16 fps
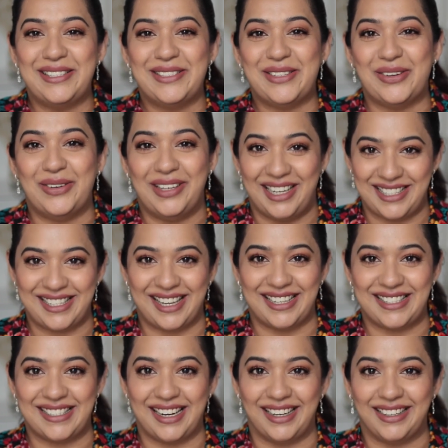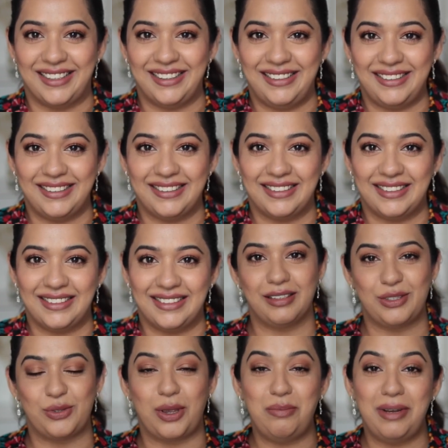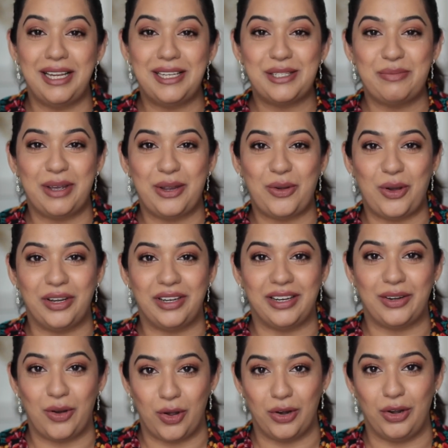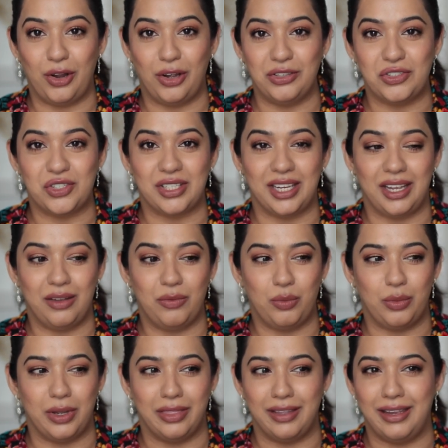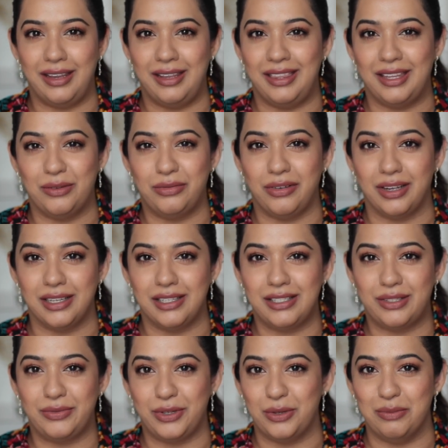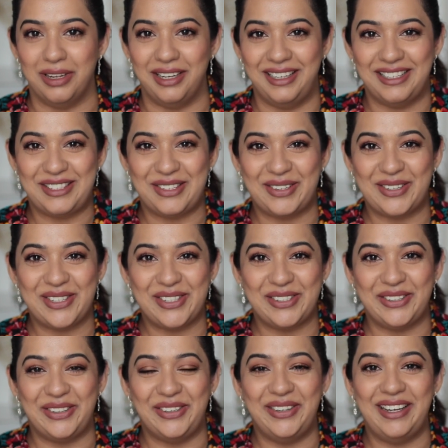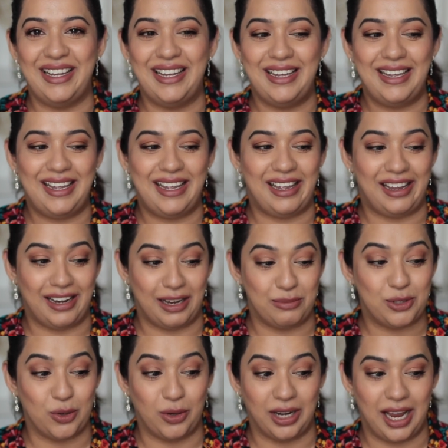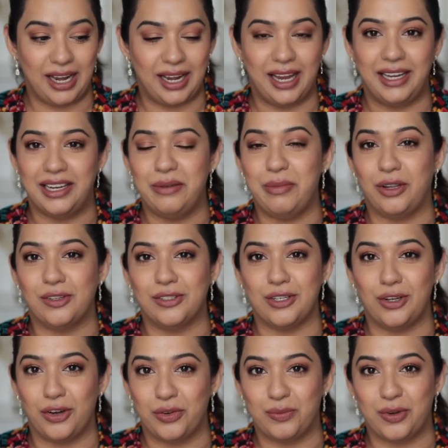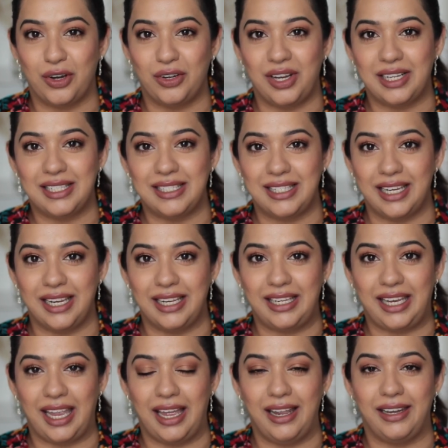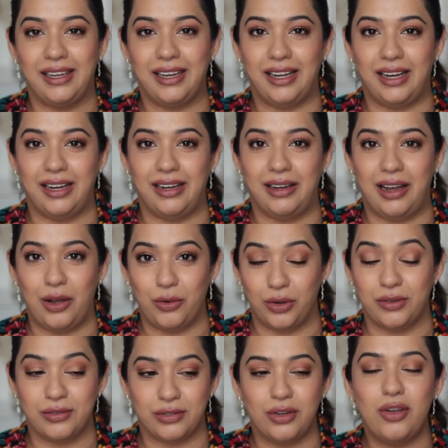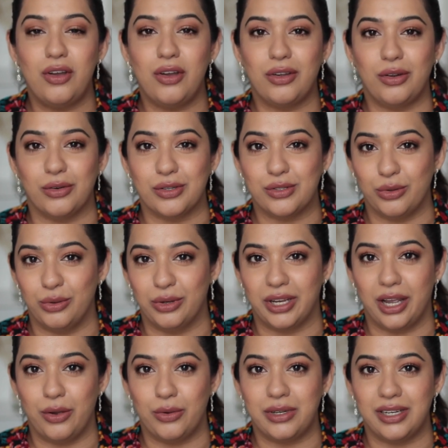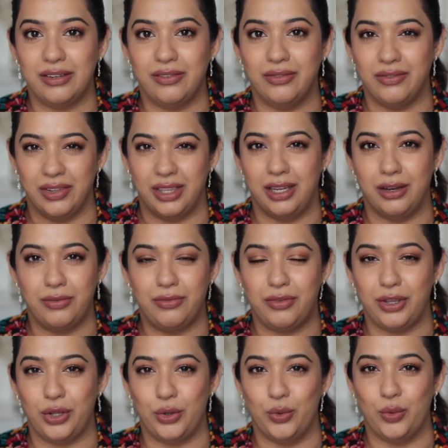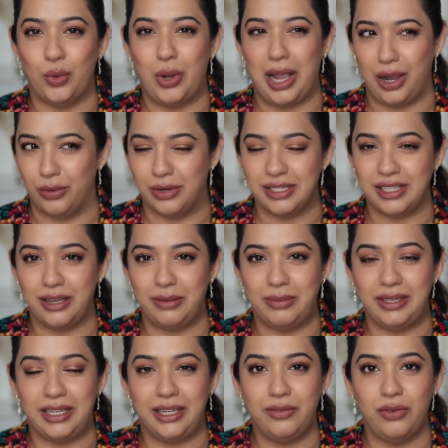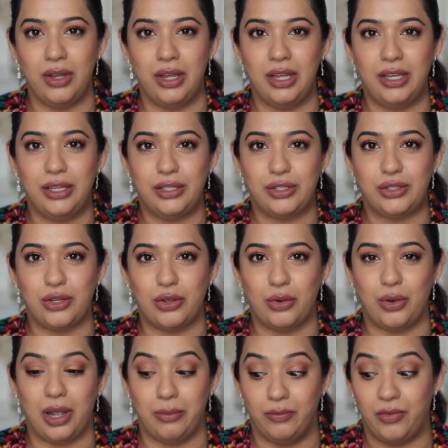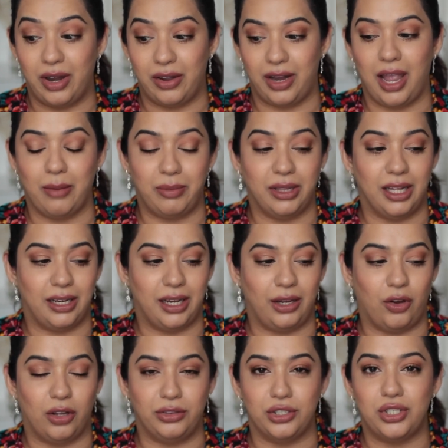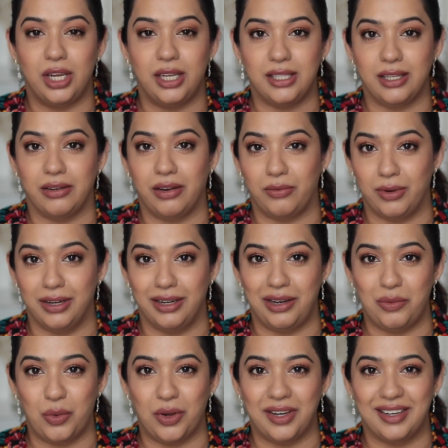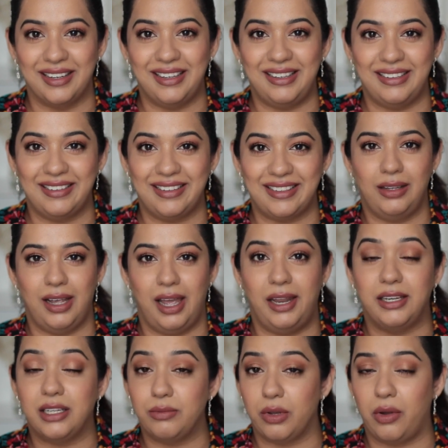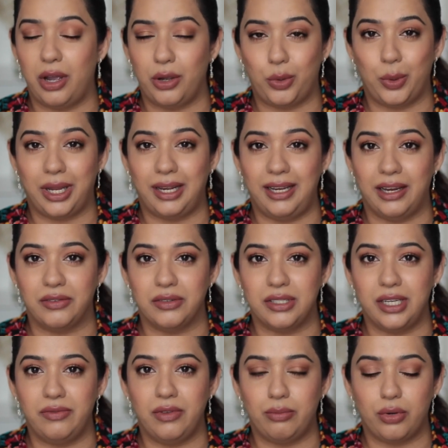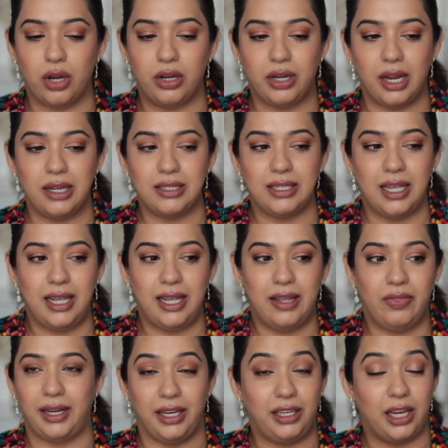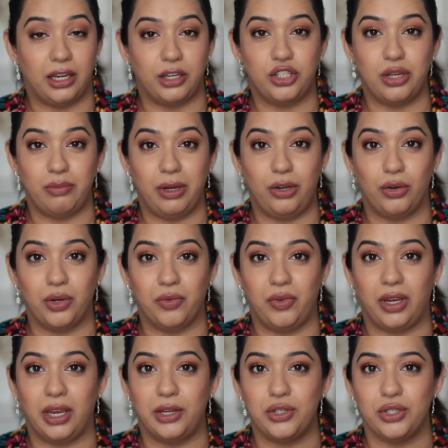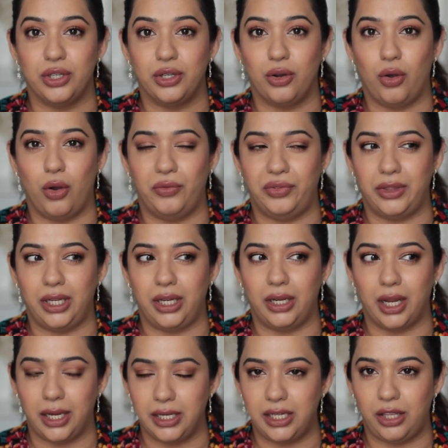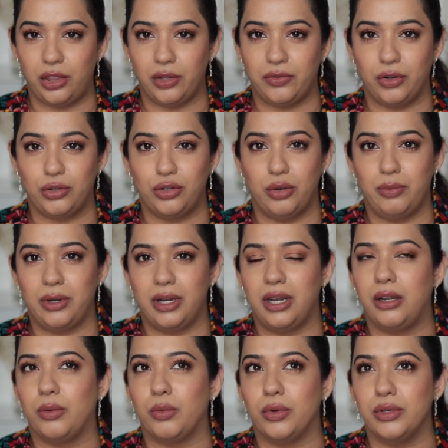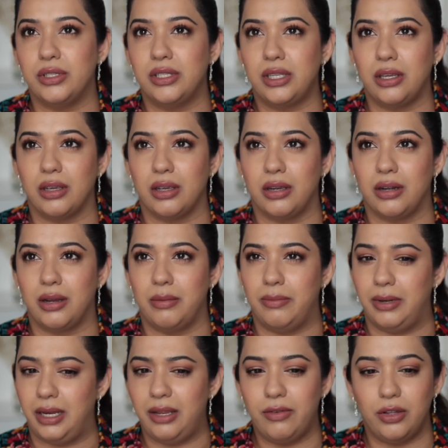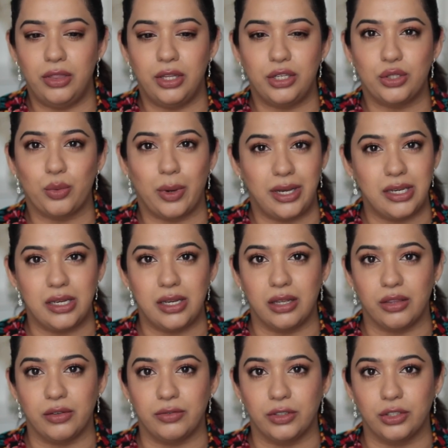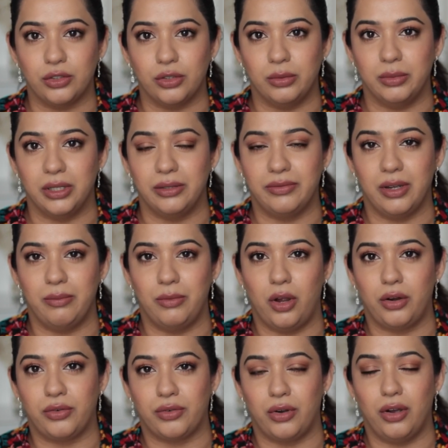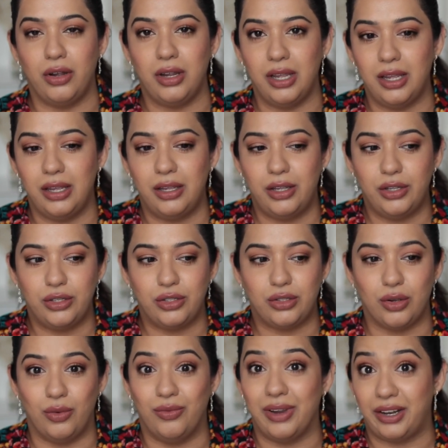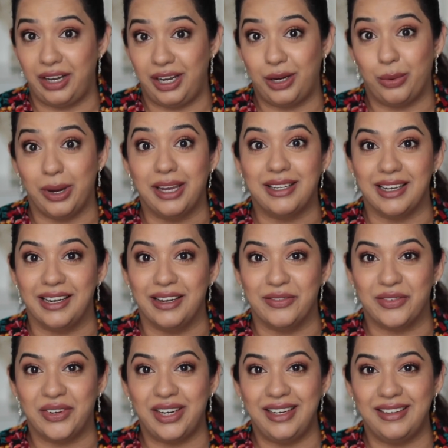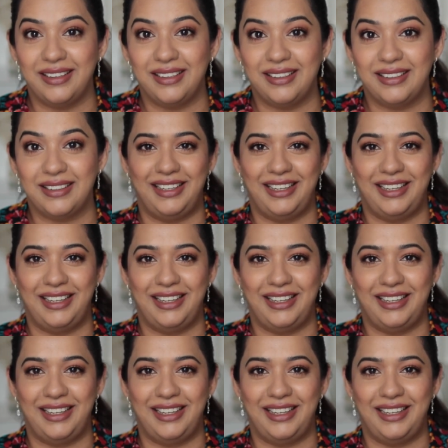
So let's get started. So I placed my order on launch day within the first few minutes or so, and I'm so glad I did because a lot of products did get out of stock or sold out within a few hours, I believe. So I'm very happy that I got the shades that I really wanted. And in terms of how quickly I received the products, I did get a shipping notification on the 19th of October, and it was here, I believe, on the 20th of October, if I'm not wrong. So very quick delivery.